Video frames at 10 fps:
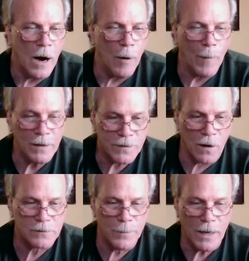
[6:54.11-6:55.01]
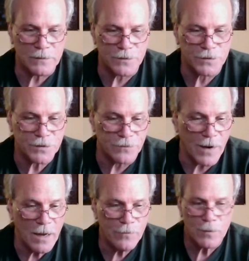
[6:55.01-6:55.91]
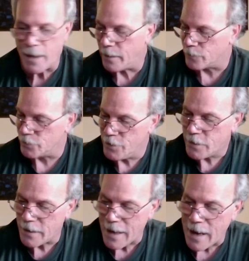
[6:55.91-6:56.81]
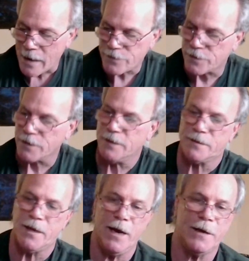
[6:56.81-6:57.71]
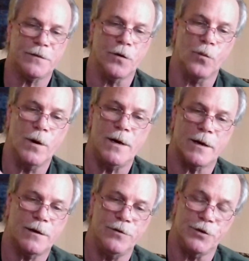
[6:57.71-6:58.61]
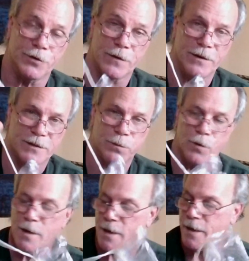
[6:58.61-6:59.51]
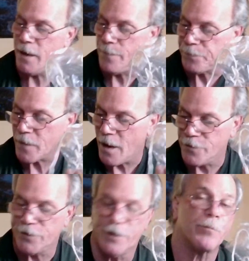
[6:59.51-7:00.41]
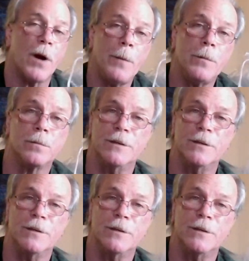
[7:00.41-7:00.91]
I talked about the survival candle. You can actually take the wick, this wick, and you could probably